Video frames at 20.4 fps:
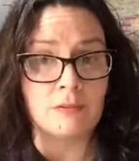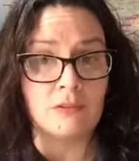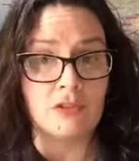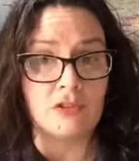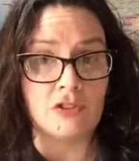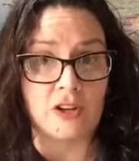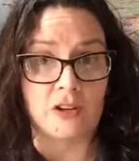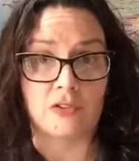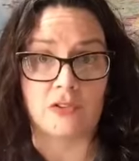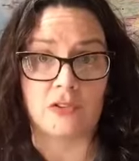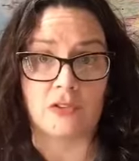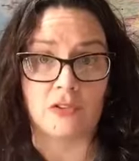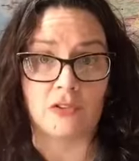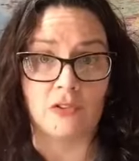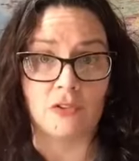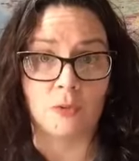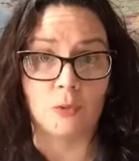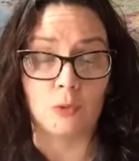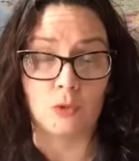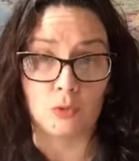
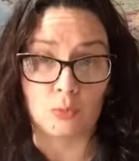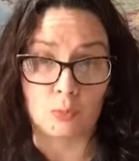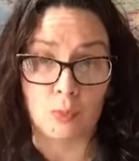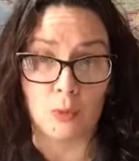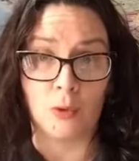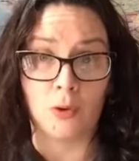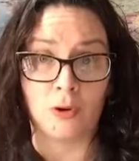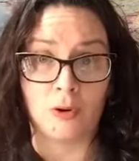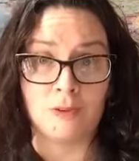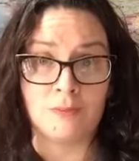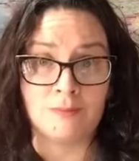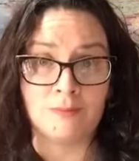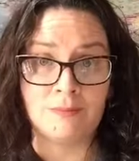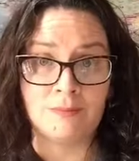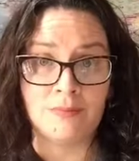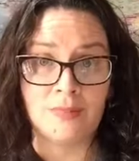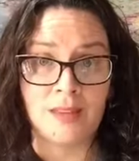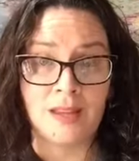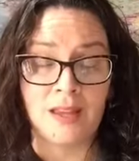Jesus was born.